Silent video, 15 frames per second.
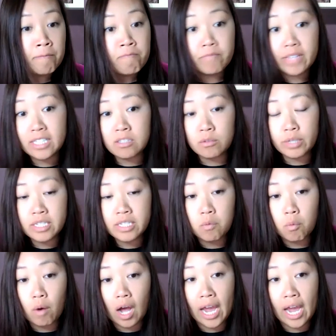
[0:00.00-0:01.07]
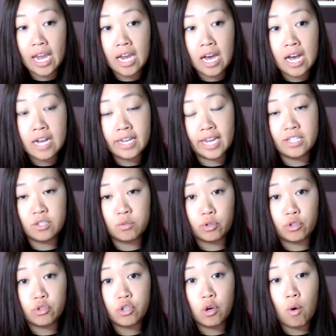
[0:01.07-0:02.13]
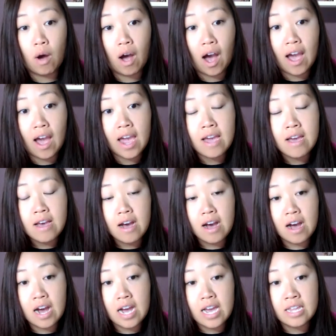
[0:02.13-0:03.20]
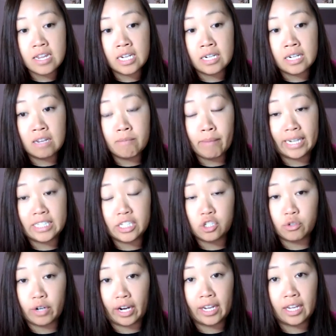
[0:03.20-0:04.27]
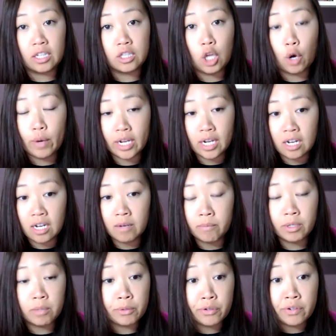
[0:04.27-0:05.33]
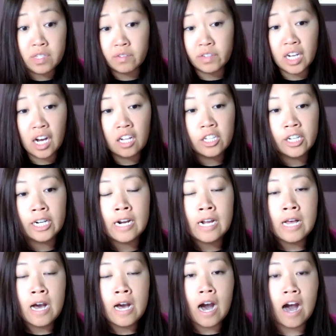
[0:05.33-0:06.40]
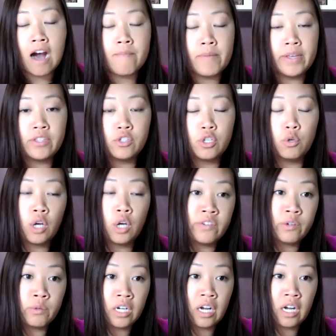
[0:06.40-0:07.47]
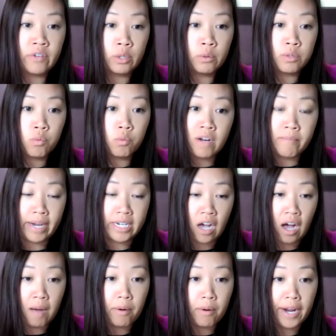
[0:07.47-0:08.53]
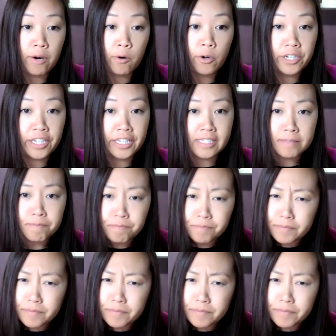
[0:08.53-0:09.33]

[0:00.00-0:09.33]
And that's the reason why uh, cases were so high uh, in, in my district, low income communities of color. Um, and so COVID recovery was one of my top priorities.